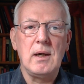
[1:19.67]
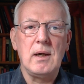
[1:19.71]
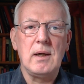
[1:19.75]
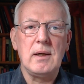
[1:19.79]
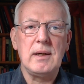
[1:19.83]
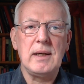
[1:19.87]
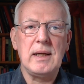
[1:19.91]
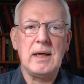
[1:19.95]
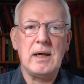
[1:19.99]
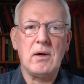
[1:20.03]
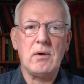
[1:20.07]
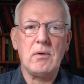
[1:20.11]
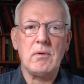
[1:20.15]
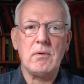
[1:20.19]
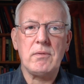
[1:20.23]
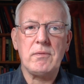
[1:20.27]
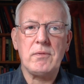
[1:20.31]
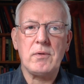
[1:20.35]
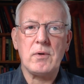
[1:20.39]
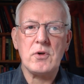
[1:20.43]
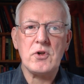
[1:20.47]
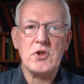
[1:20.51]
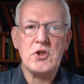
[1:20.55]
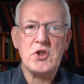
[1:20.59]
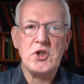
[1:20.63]
Now,
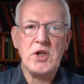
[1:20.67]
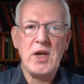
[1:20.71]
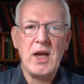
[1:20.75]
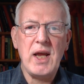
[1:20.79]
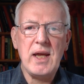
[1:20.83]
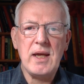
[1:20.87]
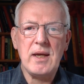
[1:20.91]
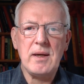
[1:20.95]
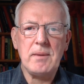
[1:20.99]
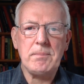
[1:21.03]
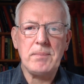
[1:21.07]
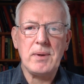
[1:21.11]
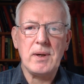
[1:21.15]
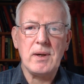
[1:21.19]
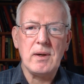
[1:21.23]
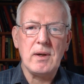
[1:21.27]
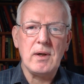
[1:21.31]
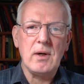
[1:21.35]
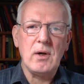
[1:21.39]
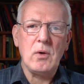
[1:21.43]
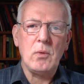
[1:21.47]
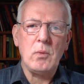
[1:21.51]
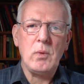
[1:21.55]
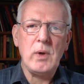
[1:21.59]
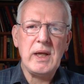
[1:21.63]
for shape,
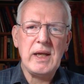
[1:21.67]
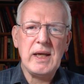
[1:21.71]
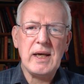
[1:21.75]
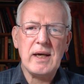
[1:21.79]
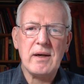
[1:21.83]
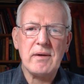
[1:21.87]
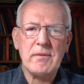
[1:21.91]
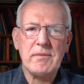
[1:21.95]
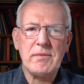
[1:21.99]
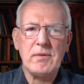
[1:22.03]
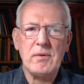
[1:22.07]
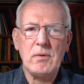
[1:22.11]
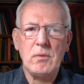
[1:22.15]
we have